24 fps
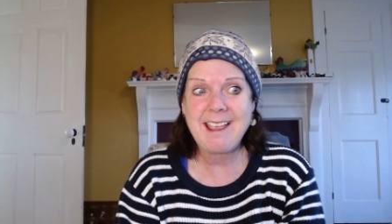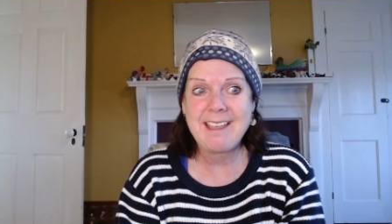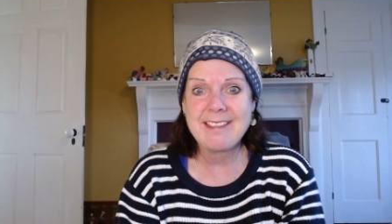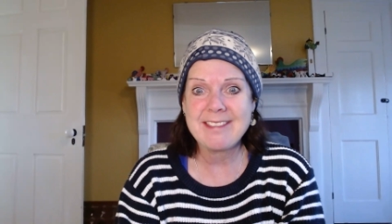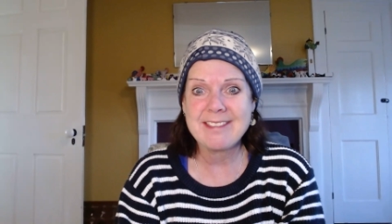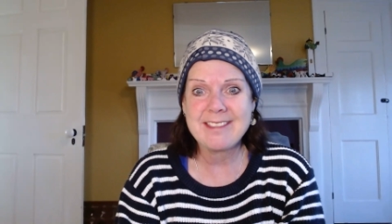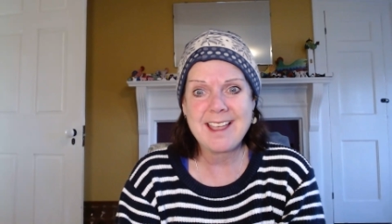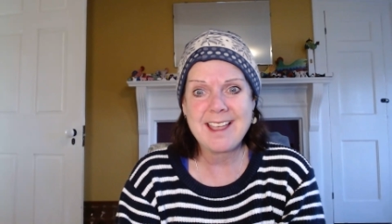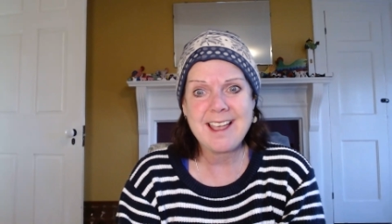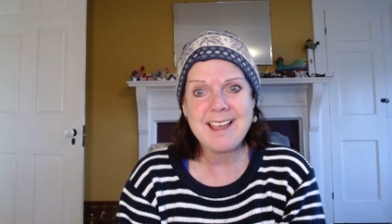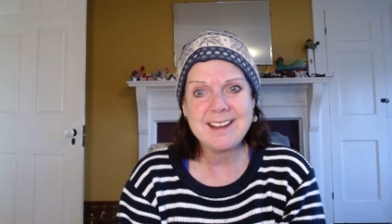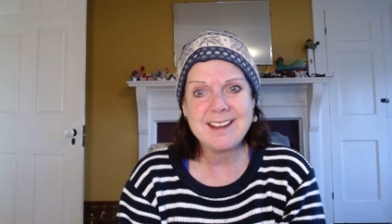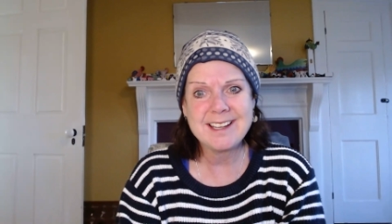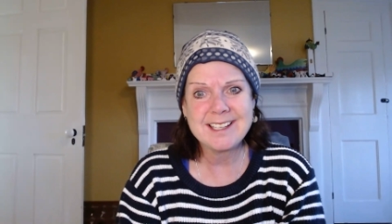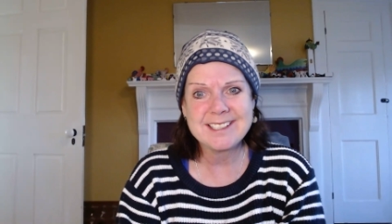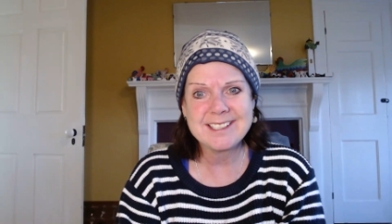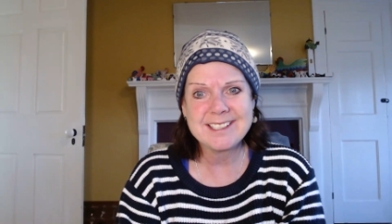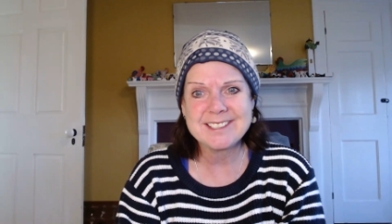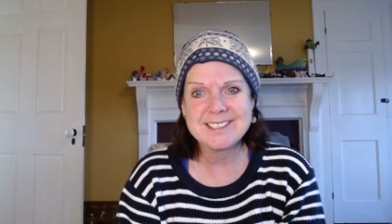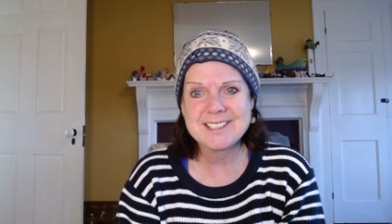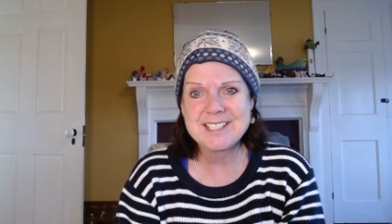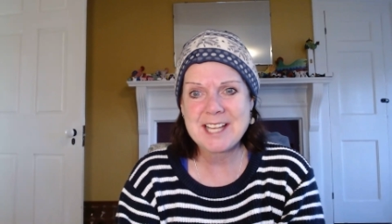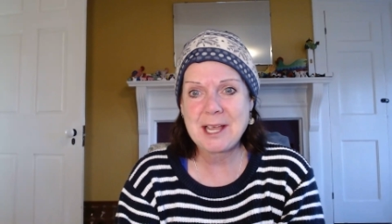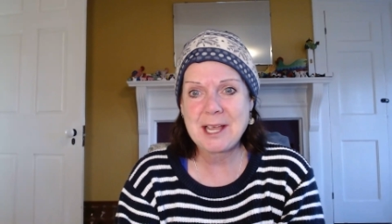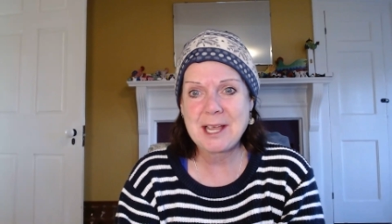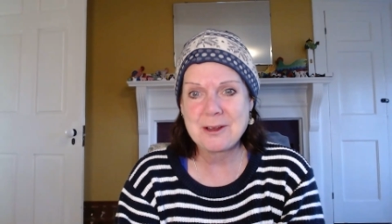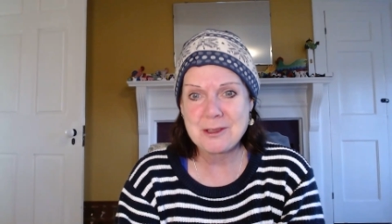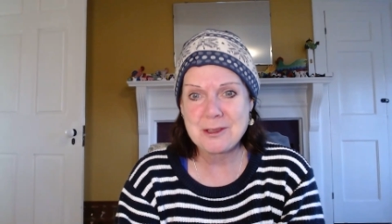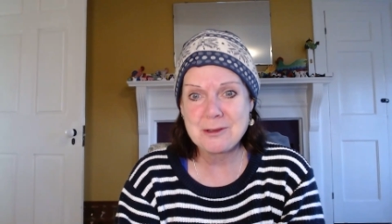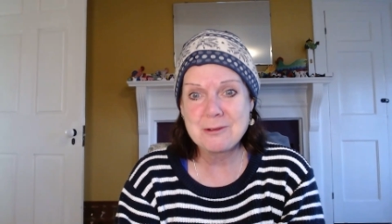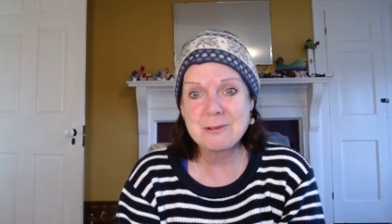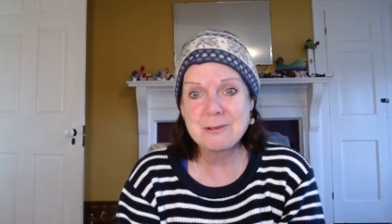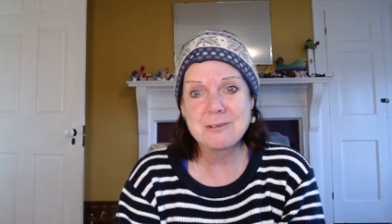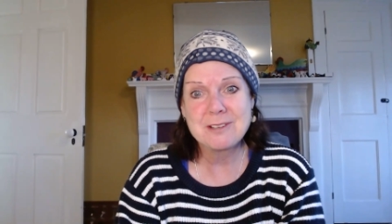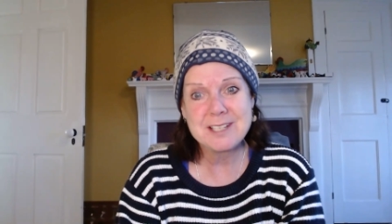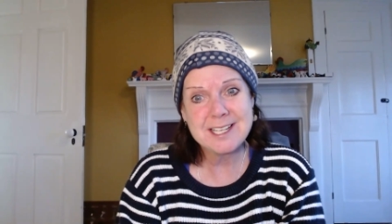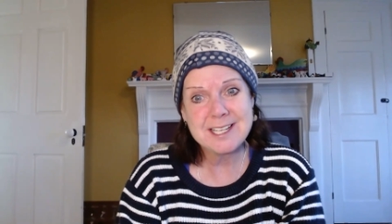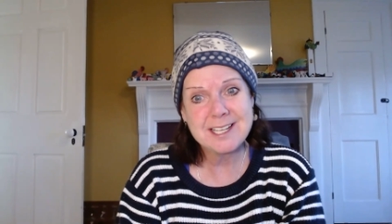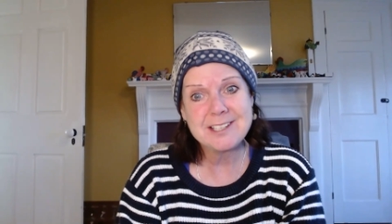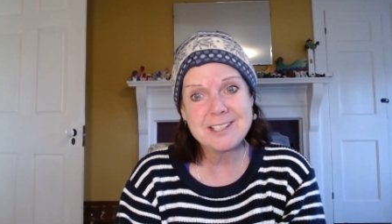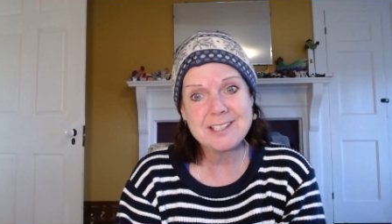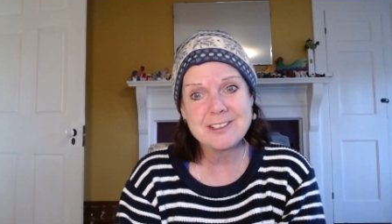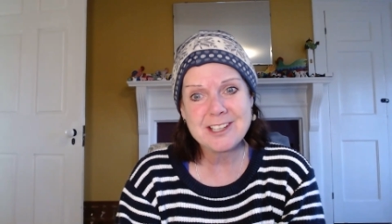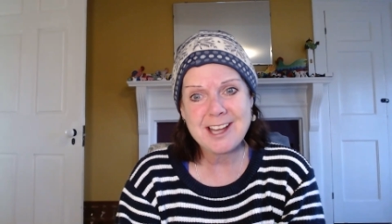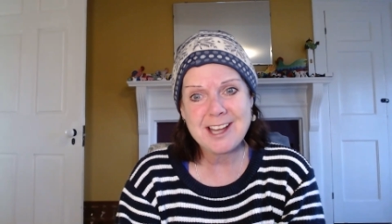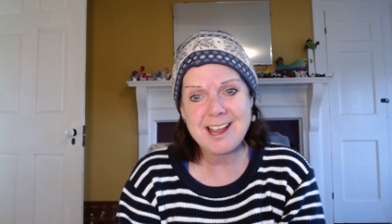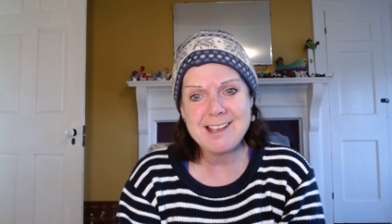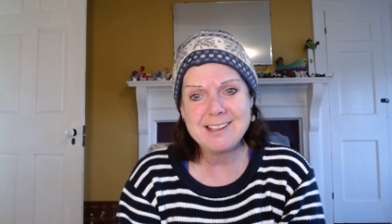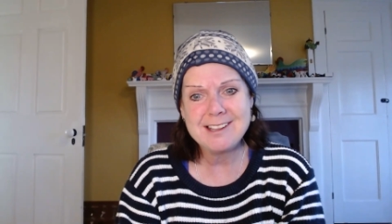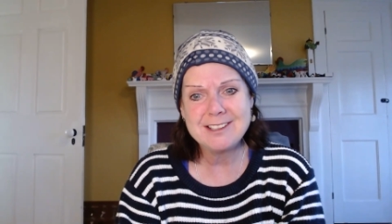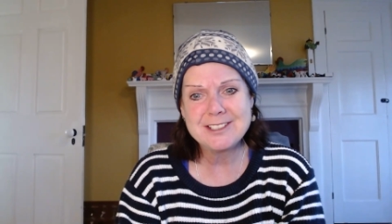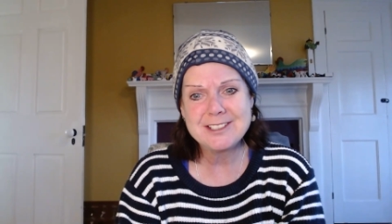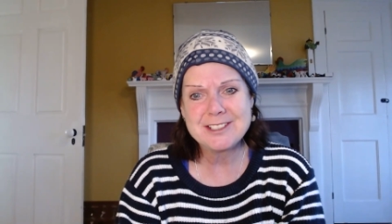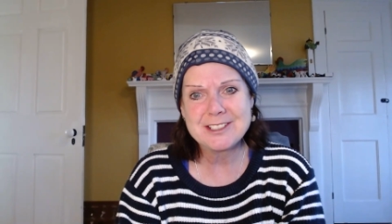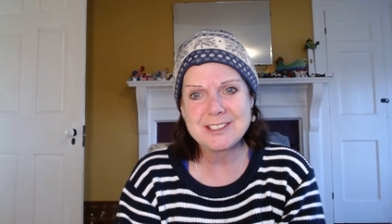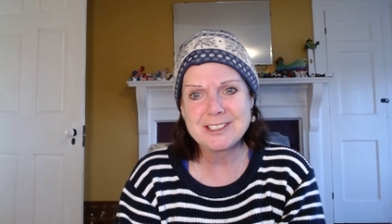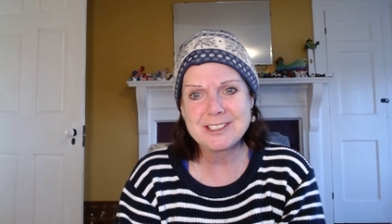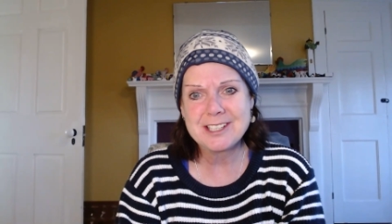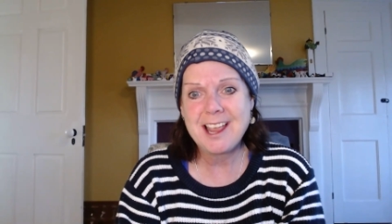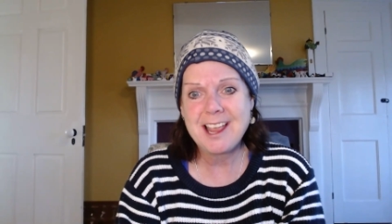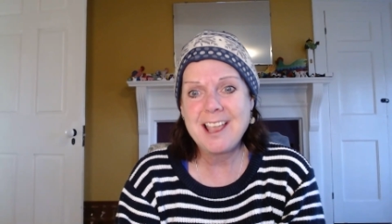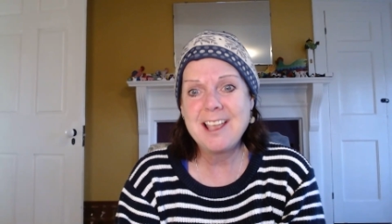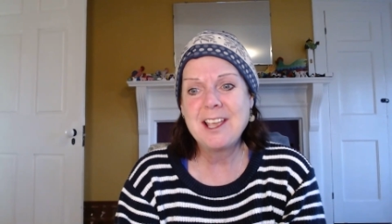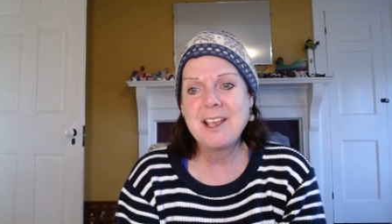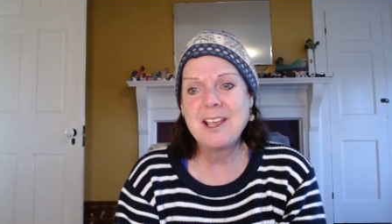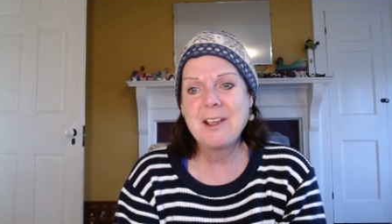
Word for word: and that is how you create your calendar